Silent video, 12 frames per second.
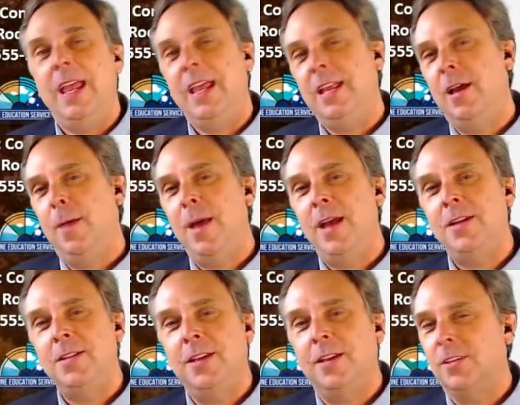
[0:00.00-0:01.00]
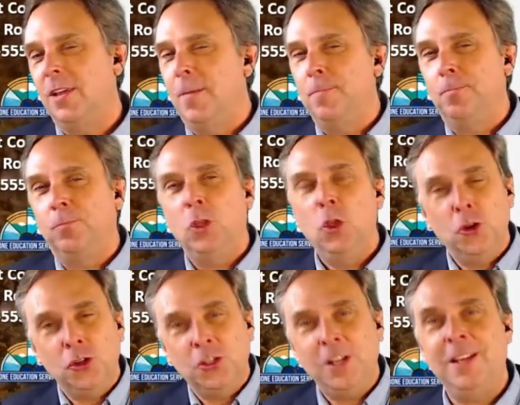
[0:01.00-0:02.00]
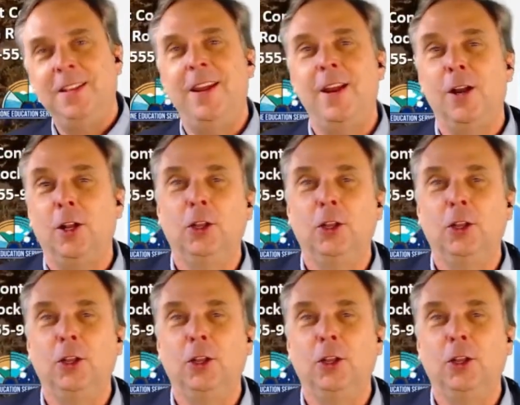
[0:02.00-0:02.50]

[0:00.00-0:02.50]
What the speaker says: And imagine this, you're sitting there